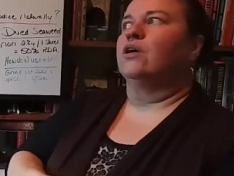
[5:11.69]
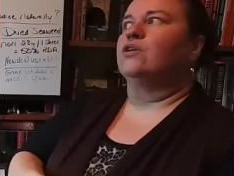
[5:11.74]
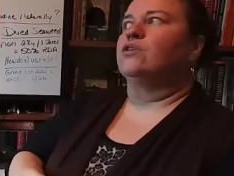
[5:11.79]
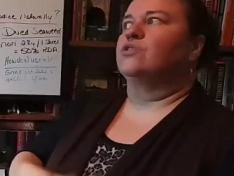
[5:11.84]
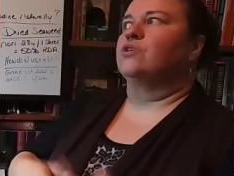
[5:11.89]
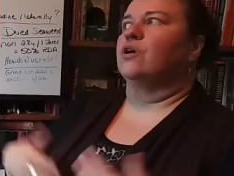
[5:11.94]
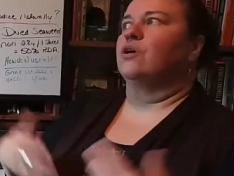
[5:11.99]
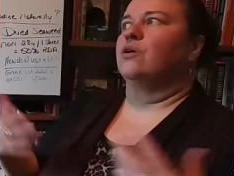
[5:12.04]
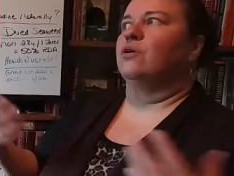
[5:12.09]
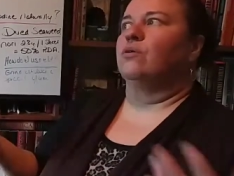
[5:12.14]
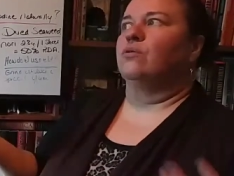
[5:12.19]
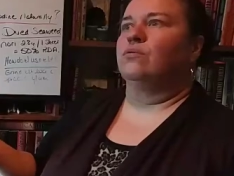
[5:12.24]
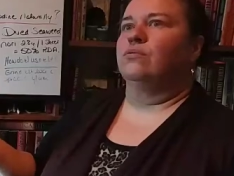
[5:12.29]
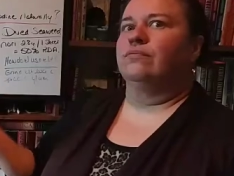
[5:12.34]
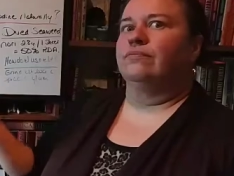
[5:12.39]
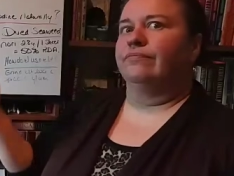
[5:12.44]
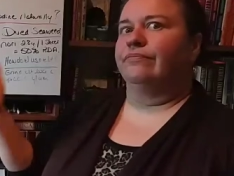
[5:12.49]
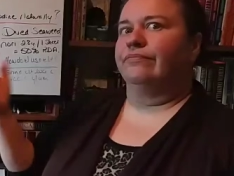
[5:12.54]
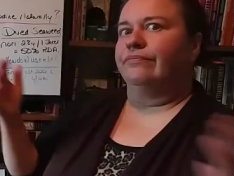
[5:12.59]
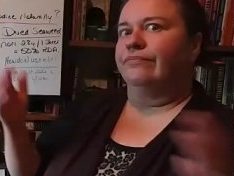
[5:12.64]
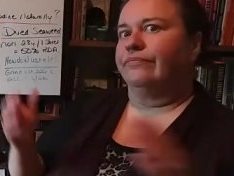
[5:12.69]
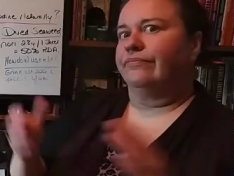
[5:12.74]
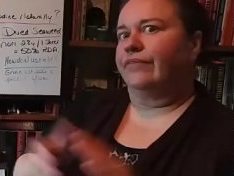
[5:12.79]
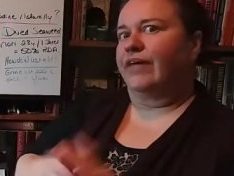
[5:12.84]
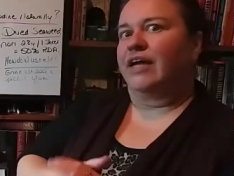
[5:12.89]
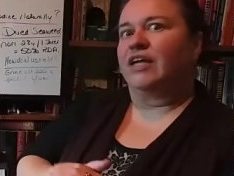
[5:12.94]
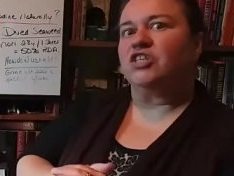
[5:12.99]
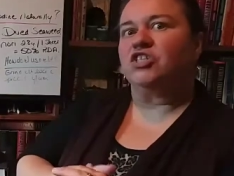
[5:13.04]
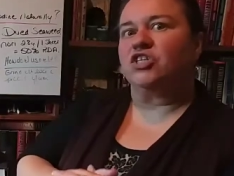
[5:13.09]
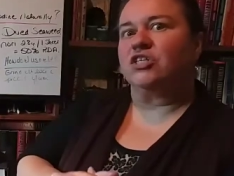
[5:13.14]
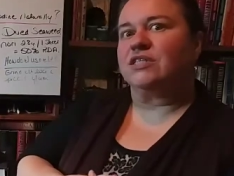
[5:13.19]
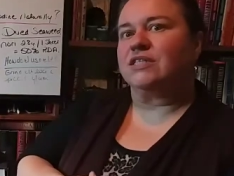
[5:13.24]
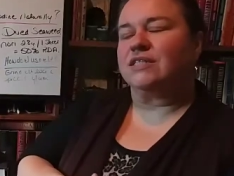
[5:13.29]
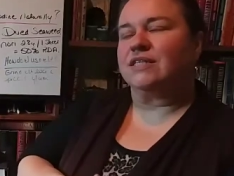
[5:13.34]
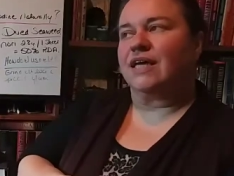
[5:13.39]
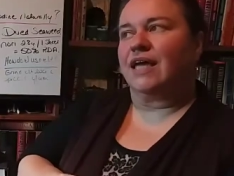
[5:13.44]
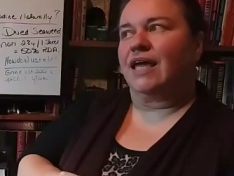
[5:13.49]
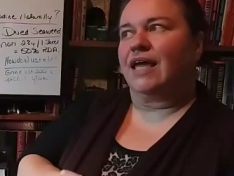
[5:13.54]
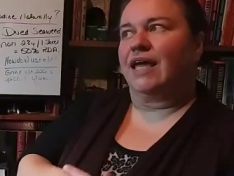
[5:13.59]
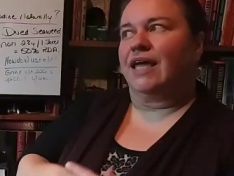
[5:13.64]
So they
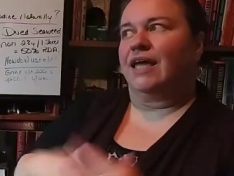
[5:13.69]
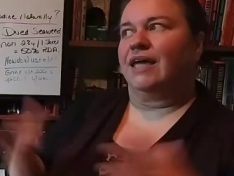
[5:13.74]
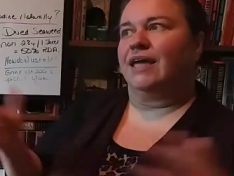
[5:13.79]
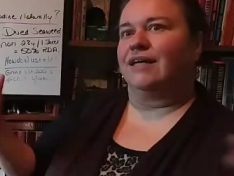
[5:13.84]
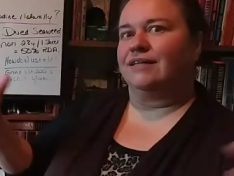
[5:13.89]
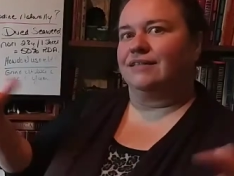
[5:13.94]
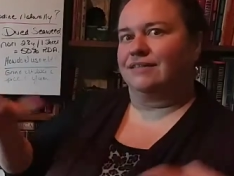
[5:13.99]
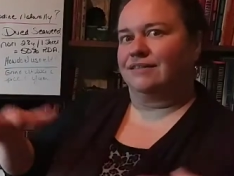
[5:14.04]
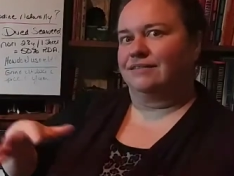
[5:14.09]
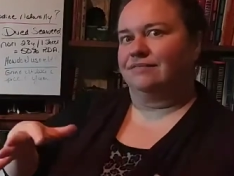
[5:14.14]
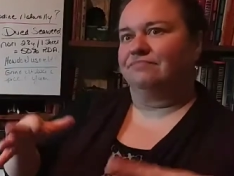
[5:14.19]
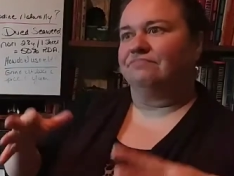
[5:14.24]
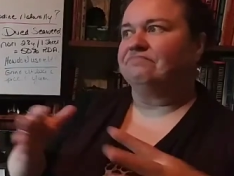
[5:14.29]
just ate